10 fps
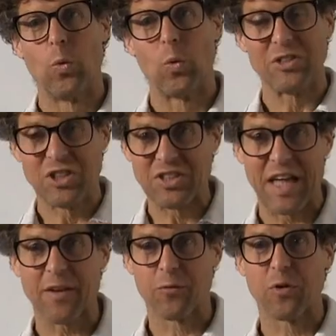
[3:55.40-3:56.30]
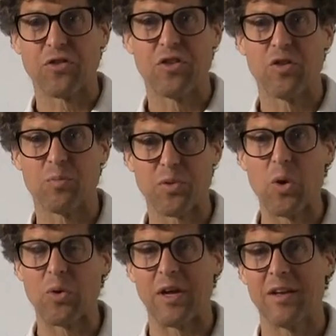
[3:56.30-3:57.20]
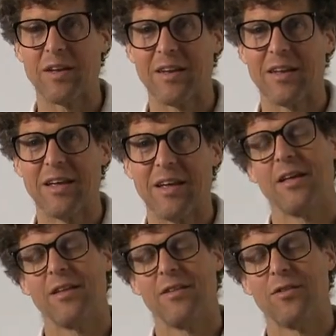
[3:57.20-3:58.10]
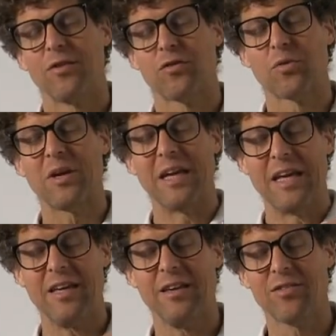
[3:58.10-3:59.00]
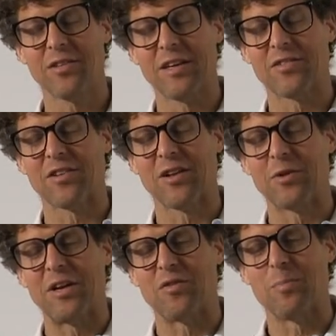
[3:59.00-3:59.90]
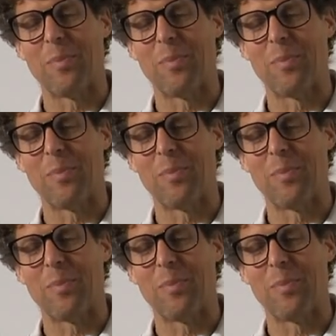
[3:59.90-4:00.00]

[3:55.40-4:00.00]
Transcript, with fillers: Once the static friction is broken, the string easily accelerates